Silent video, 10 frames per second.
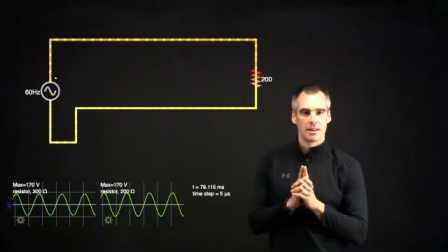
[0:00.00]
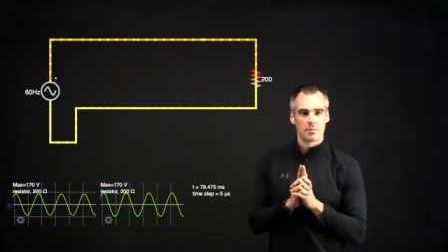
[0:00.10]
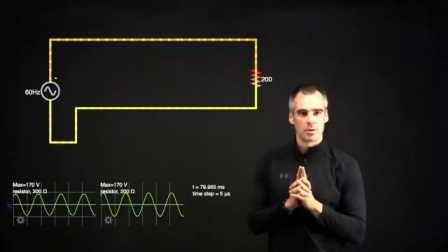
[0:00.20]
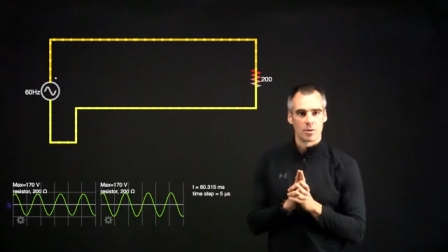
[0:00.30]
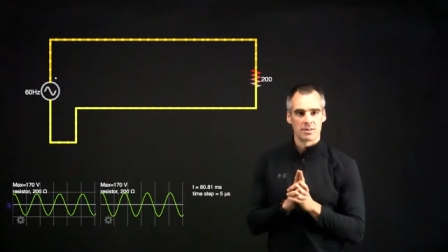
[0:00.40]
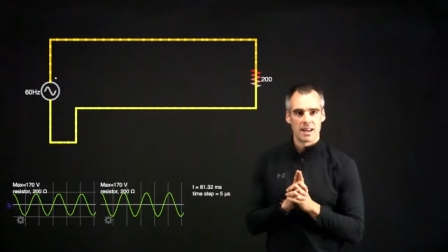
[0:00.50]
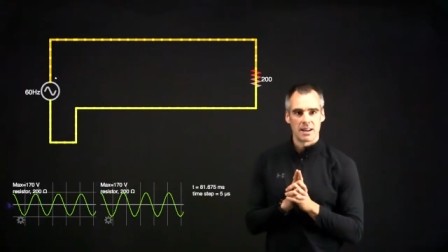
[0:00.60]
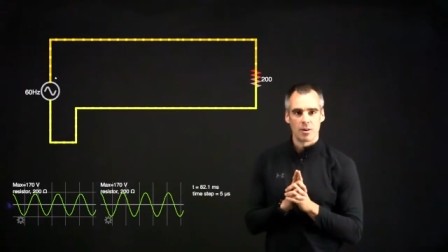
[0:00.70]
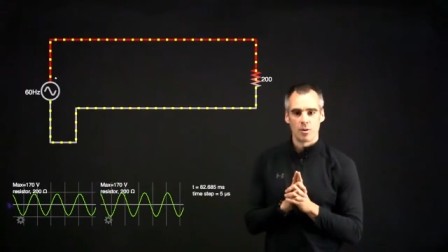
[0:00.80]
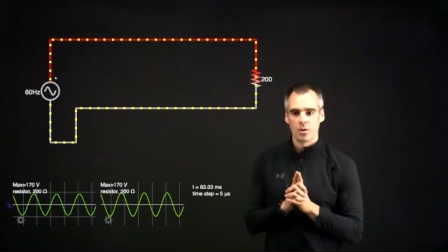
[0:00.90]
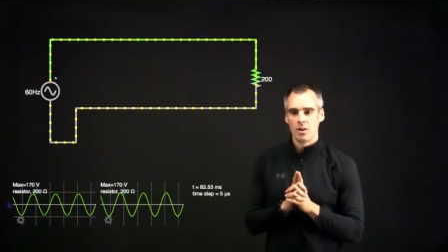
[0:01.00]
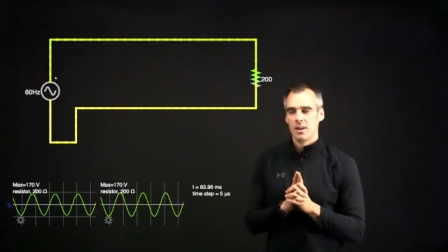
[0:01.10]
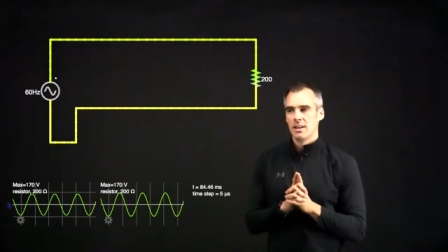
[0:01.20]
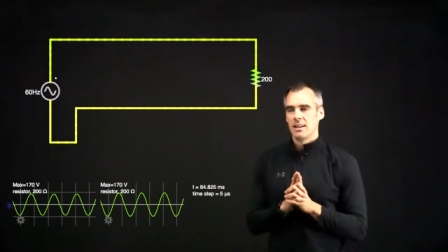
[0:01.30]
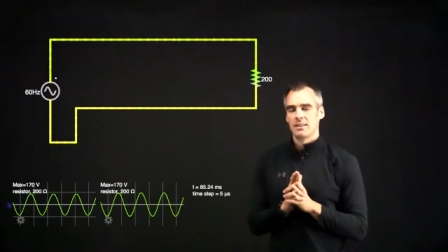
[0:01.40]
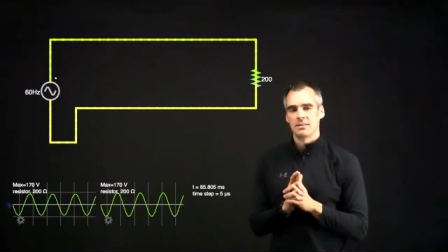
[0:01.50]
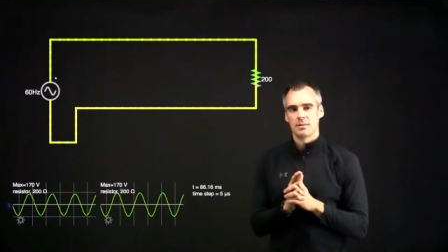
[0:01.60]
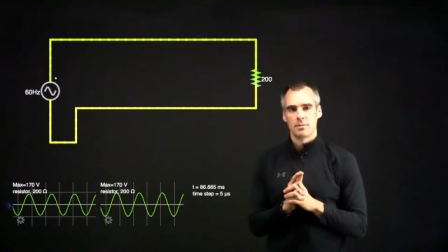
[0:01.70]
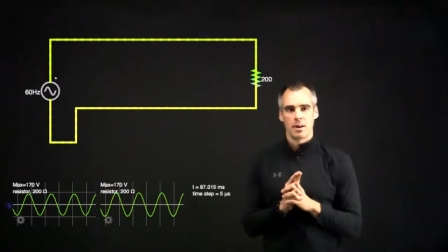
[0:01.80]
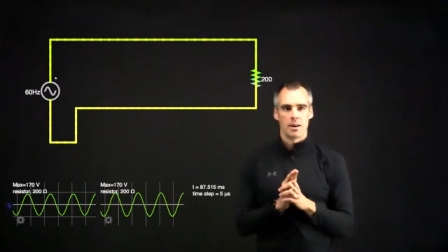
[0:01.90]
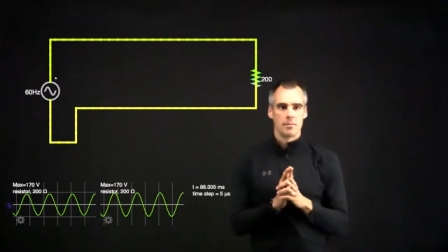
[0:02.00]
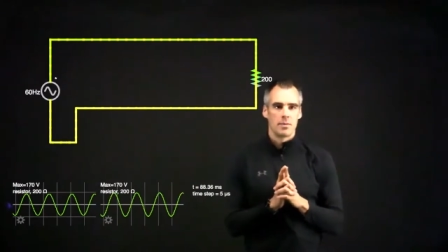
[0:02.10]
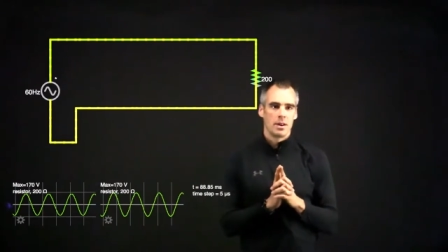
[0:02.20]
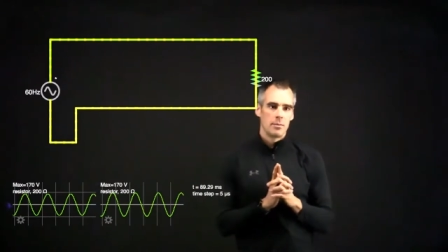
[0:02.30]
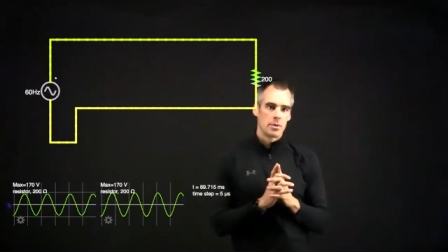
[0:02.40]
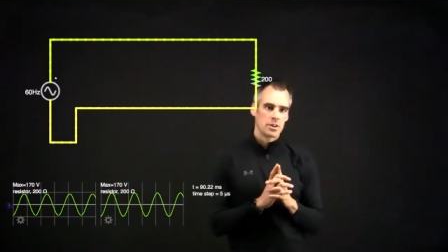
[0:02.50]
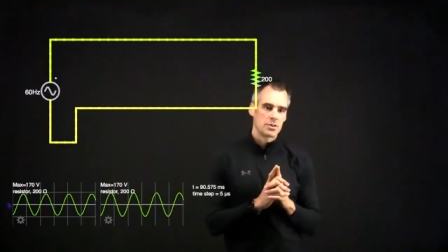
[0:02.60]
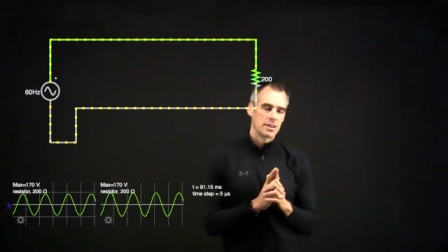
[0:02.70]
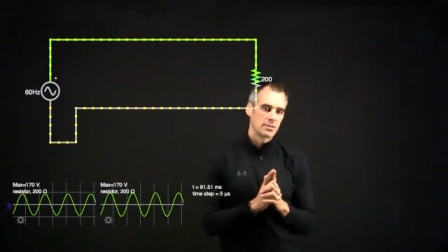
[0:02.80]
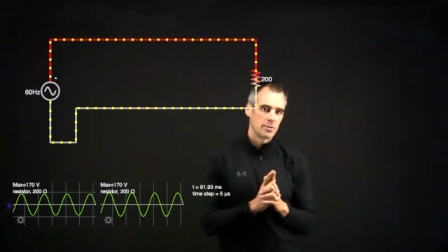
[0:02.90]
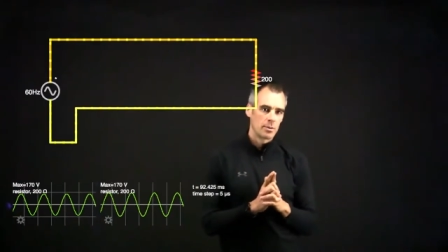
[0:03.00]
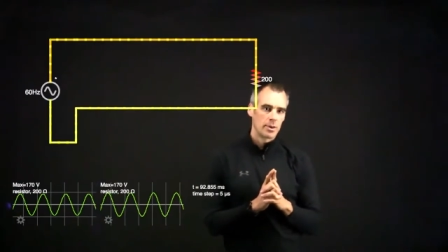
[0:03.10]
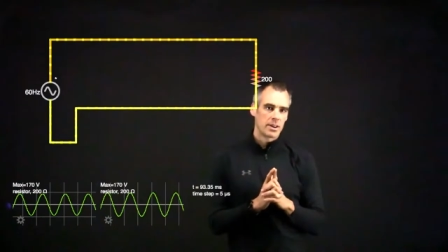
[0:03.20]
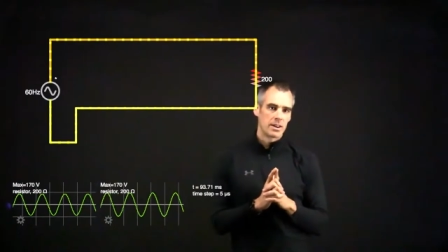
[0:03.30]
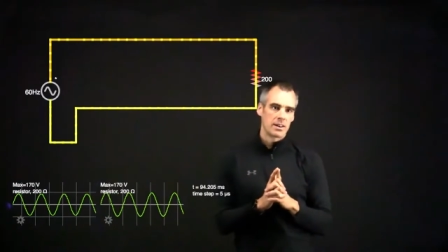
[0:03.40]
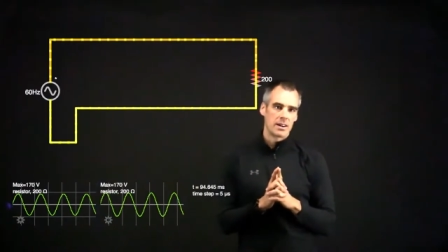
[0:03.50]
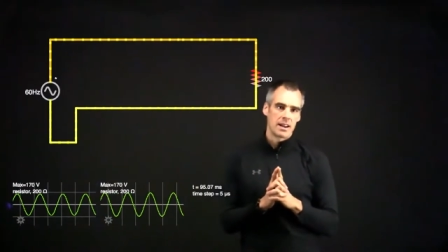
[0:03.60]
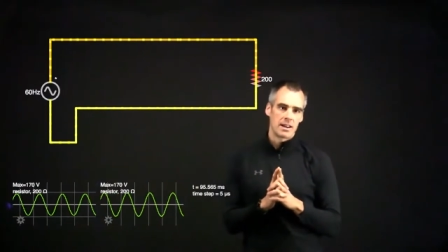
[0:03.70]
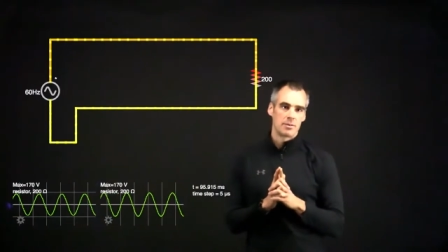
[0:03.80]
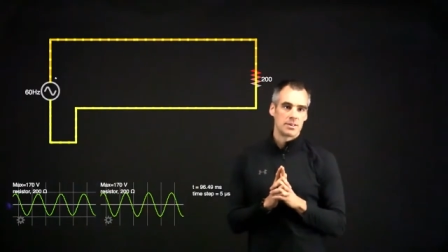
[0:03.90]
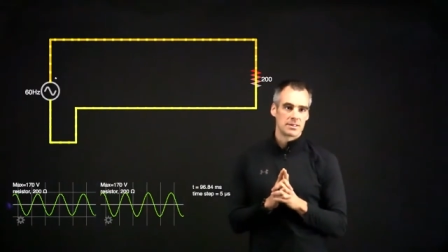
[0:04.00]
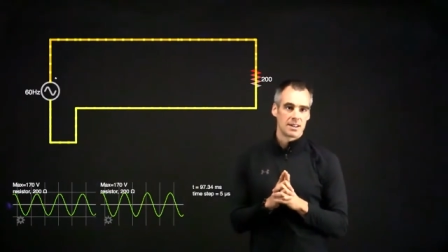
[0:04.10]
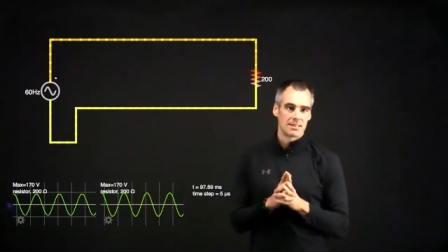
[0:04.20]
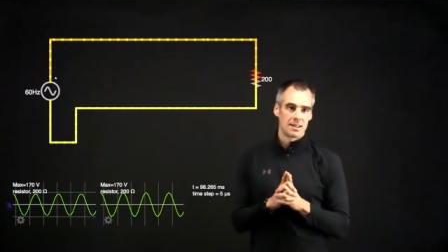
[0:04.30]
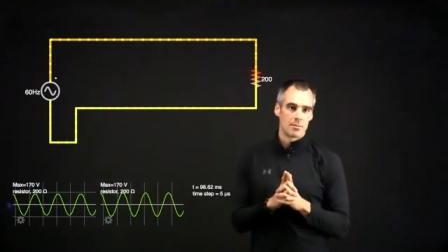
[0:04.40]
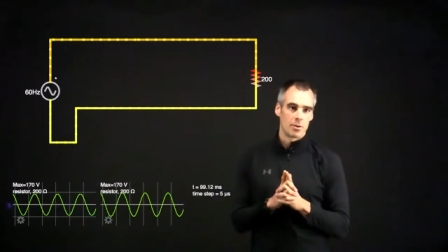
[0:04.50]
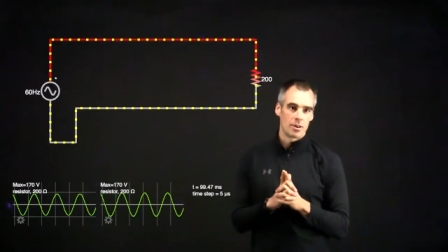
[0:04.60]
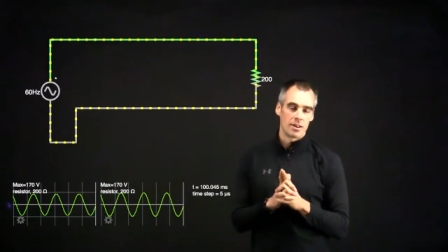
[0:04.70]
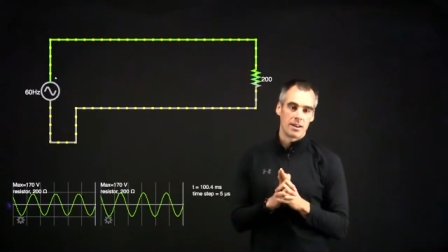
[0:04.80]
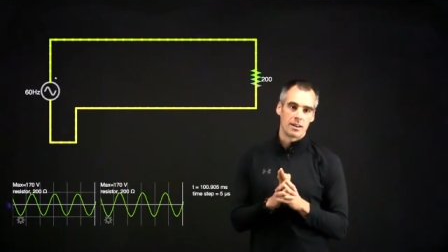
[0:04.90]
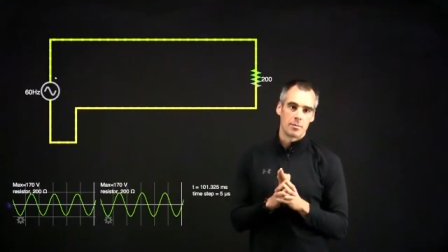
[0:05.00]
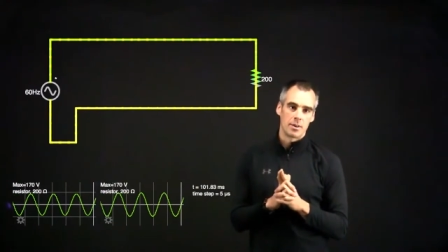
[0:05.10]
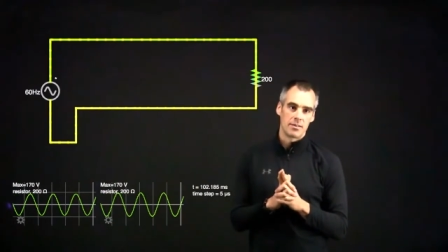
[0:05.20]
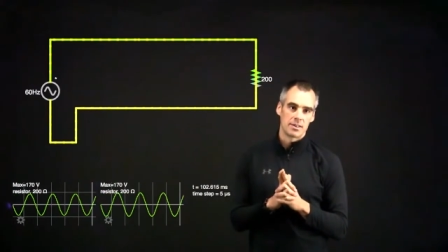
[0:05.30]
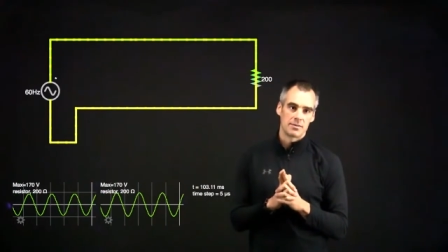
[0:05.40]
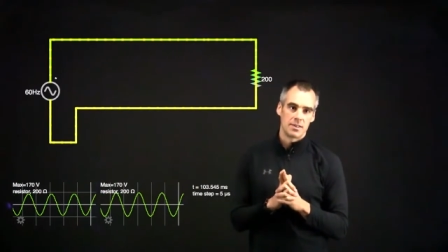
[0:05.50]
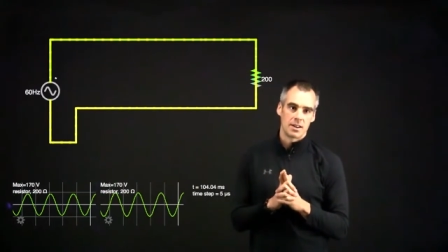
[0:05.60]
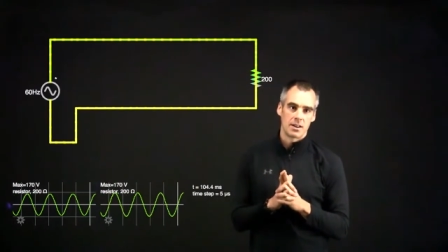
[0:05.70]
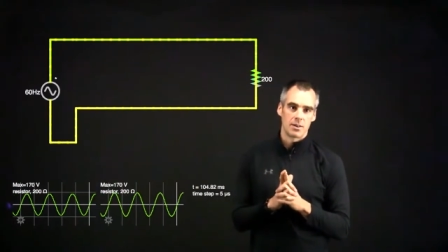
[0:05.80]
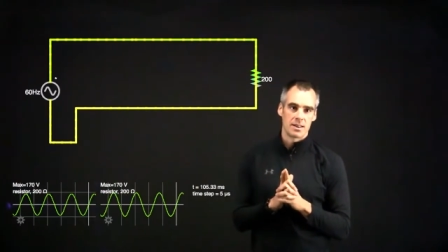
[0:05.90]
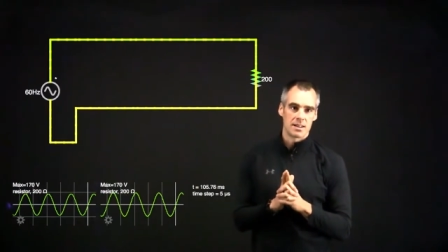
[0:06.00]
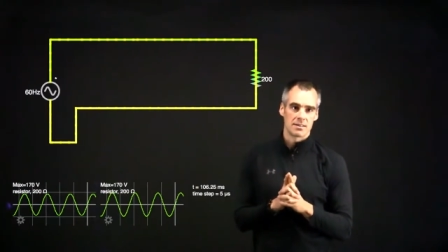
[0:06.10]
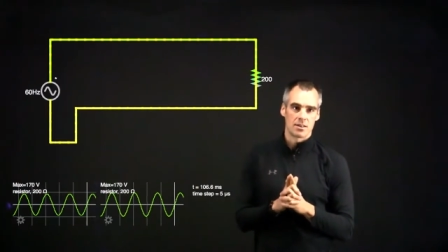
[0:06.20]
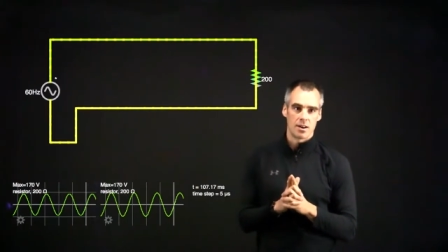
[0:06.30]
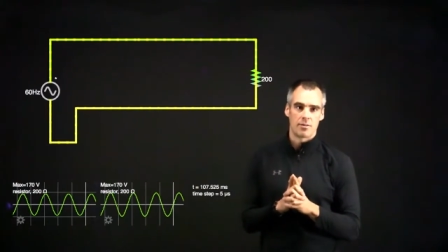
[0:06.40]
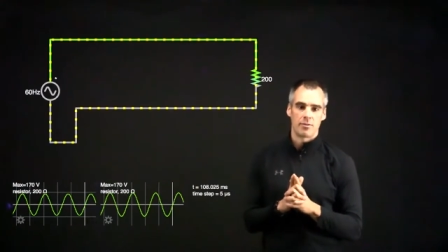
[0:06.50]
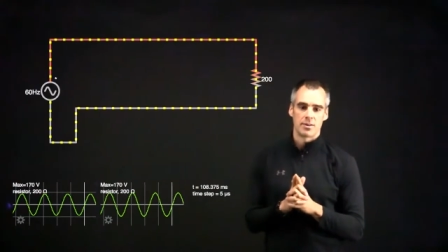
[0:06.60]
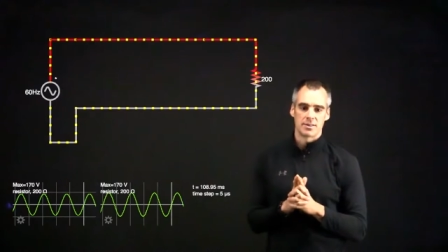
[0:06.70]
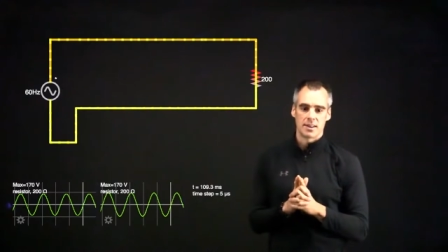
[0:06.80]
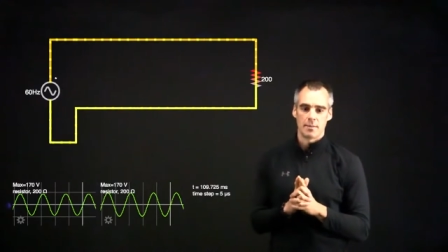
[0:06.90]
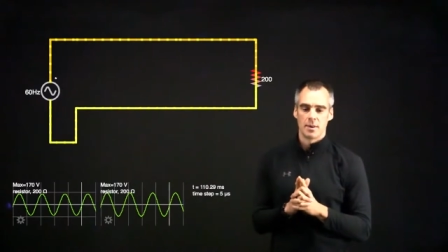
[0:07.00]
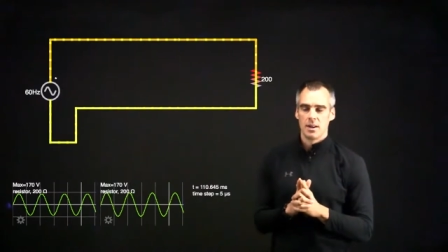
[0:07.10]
towards that goal is to put a transformer in here. And we discussed that more in a previous video, and that's our first step.